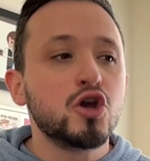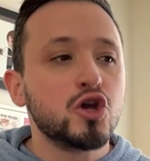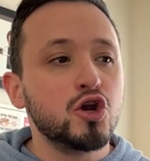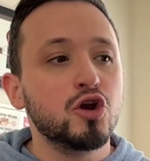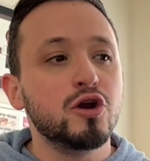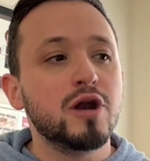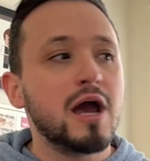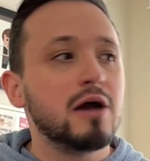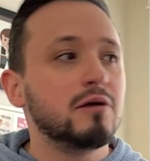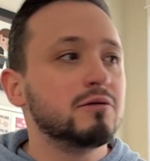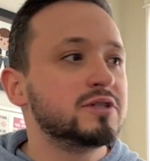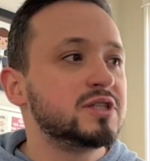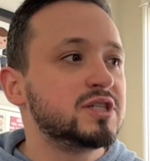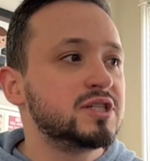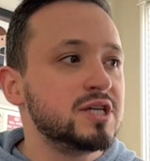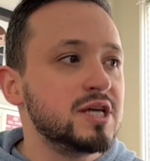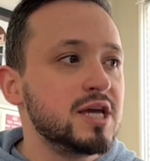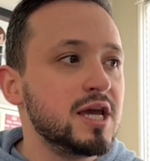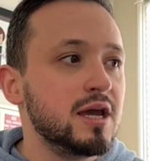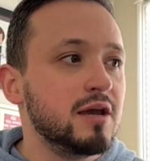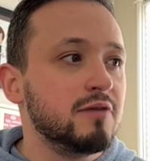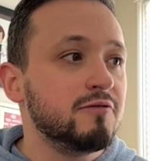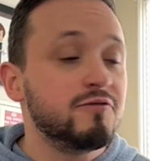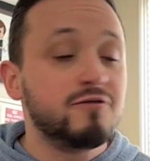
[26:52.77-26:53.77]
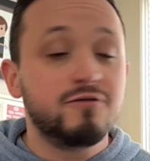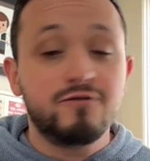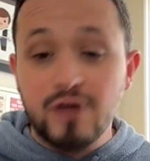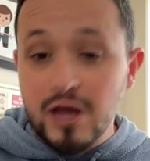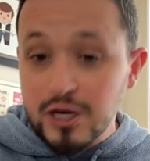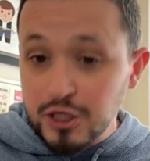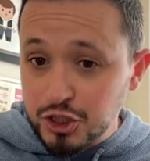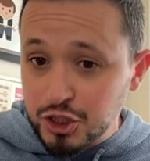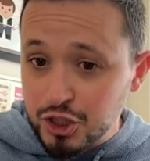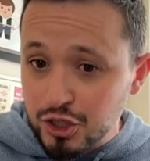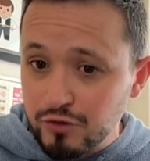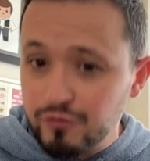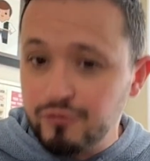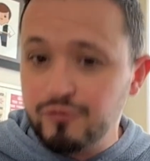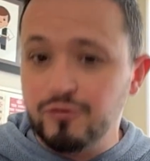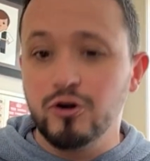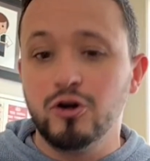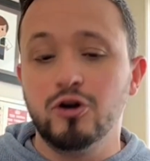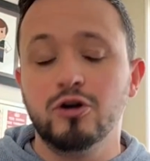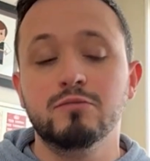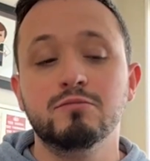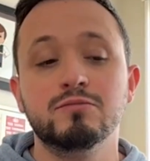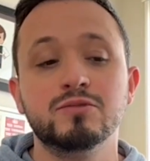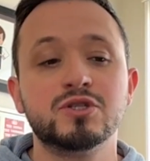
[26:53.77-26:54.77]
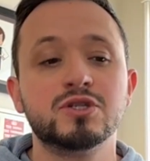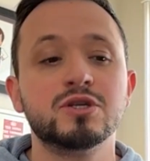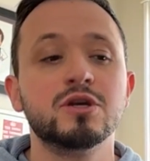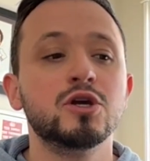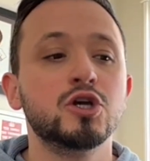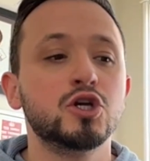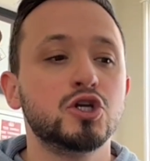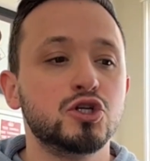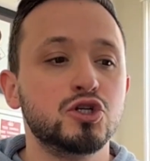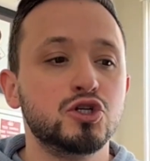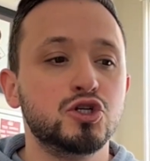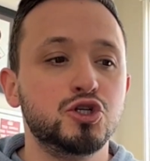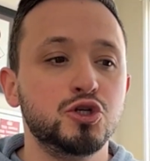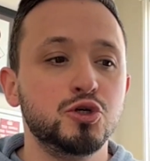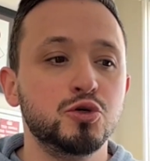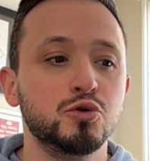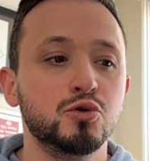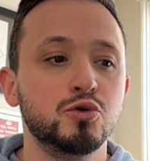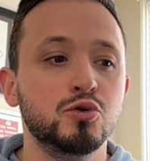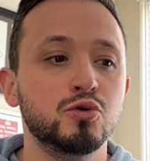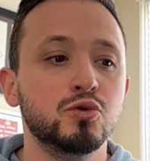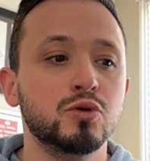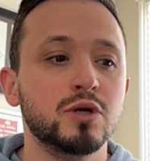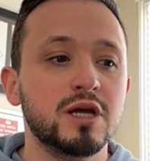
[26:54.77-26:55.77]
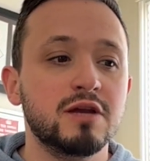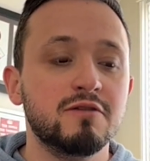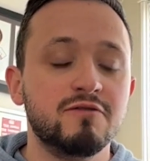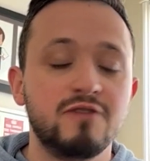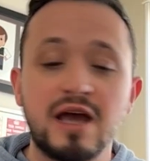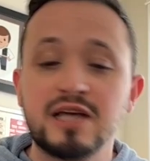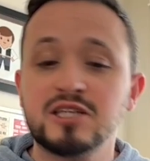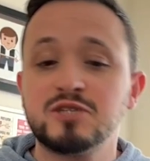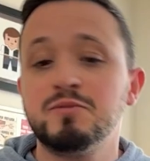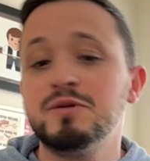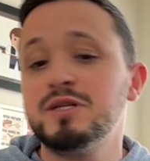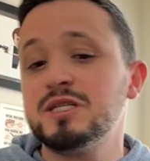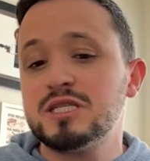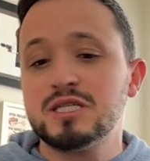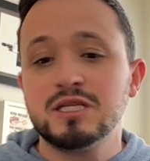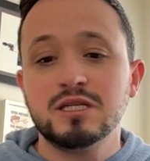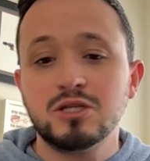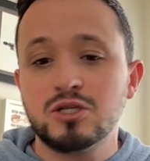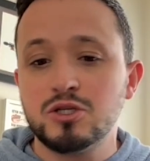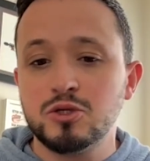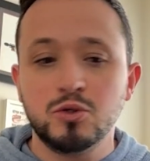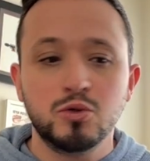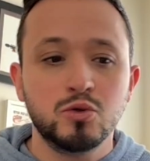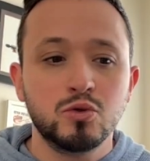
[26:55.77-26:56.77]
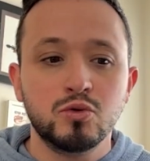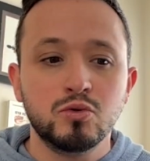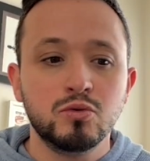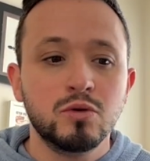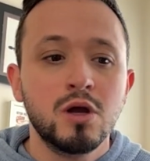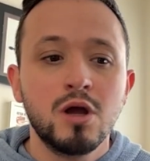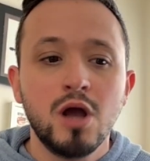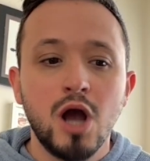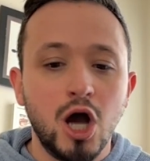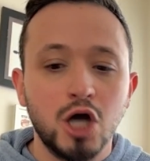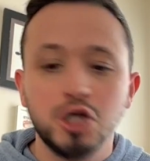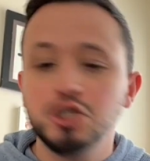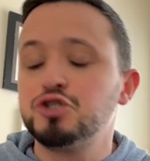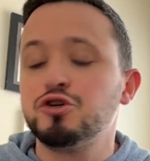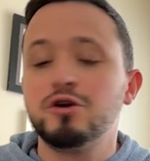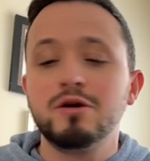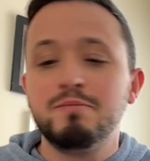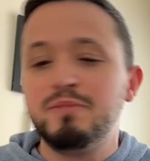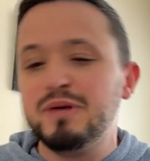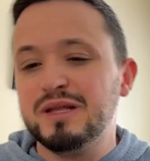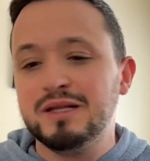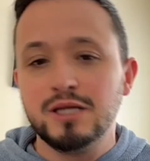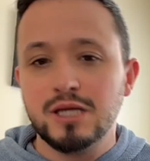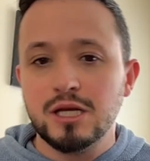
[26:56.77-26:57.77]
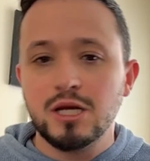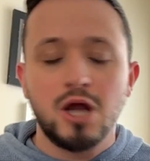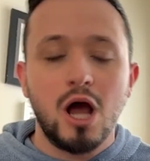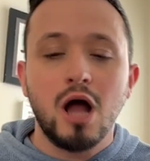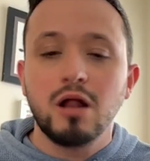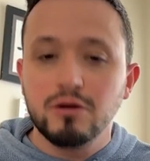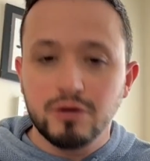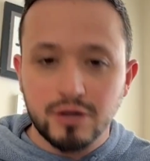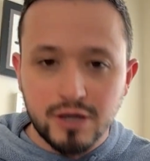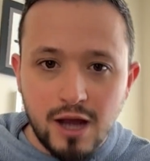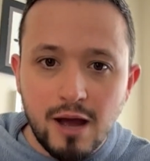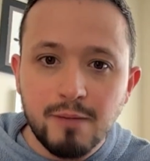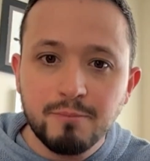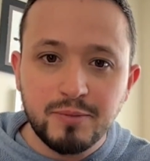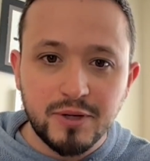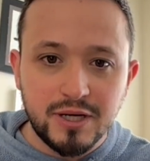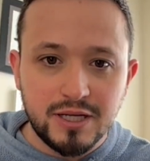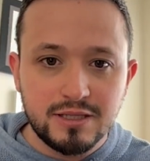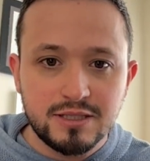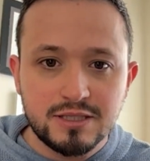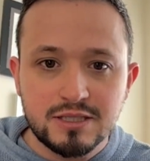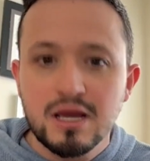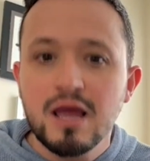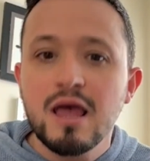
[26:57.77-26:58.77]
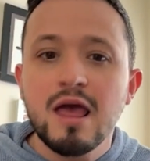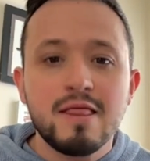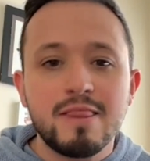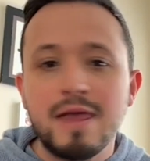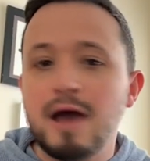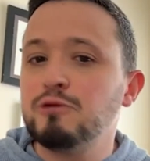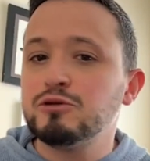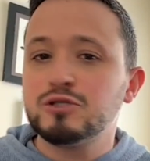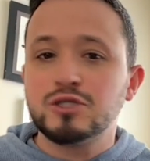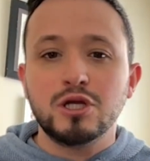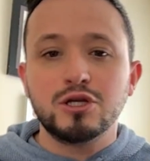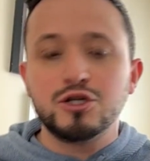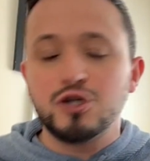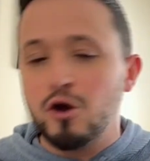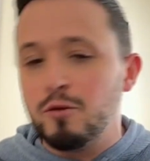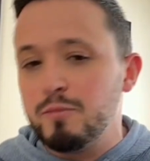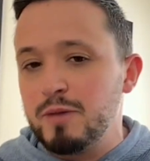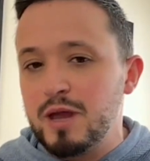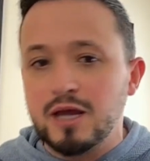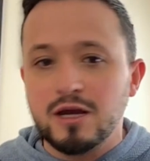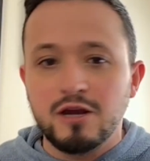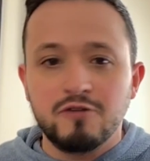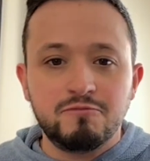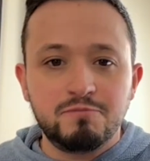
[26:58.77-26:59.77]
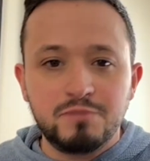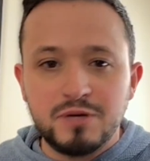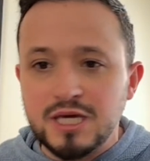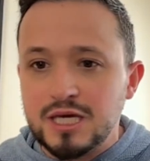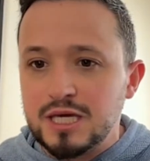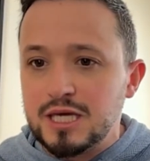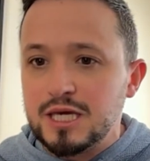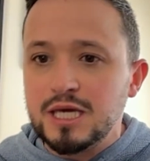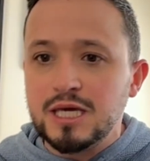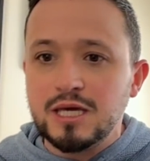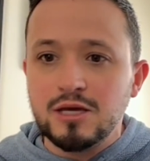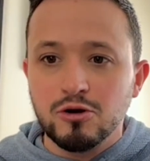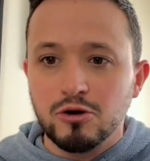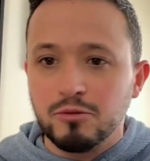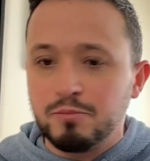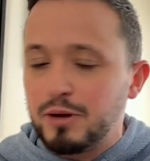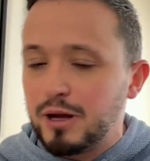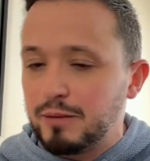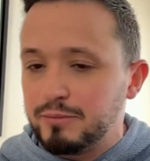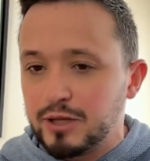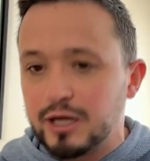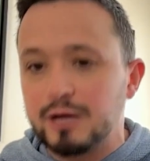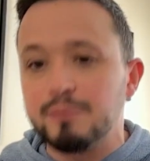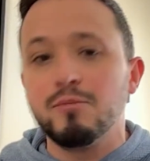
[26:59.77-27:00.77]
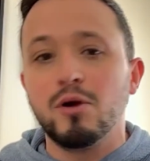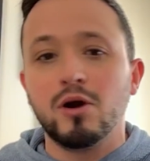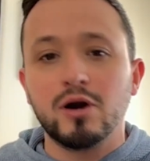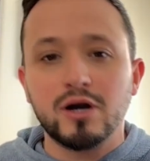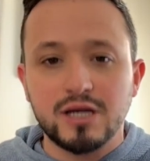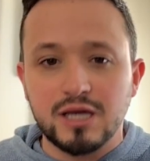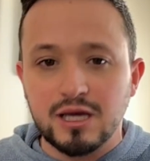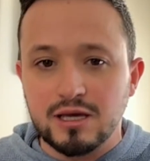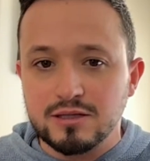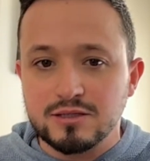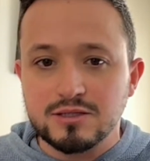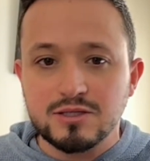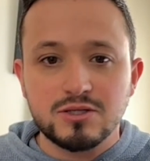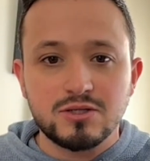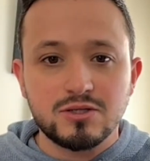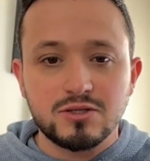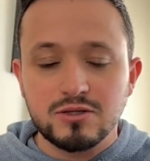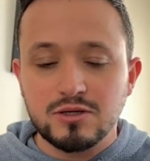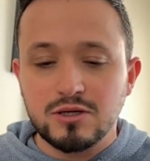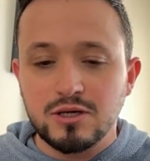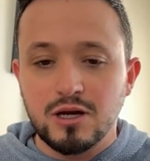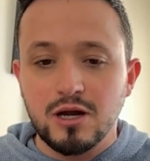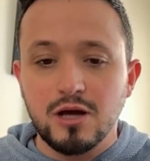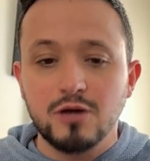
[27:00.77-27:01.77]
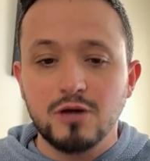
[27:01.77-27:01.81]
You're now seeing venture firms do investments into $100 billion companies. That was the domain of PE or public markets,